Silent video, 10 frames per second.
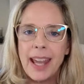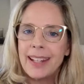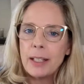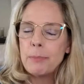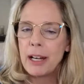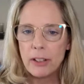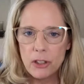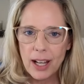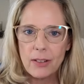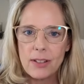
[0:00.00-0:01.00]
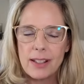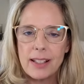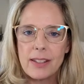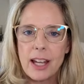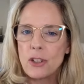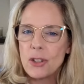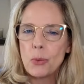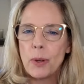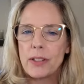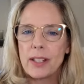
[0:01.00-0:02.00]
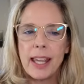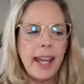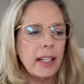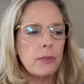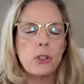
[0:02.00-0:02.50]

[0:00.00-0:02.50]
And in marriage counseling sessions, once again,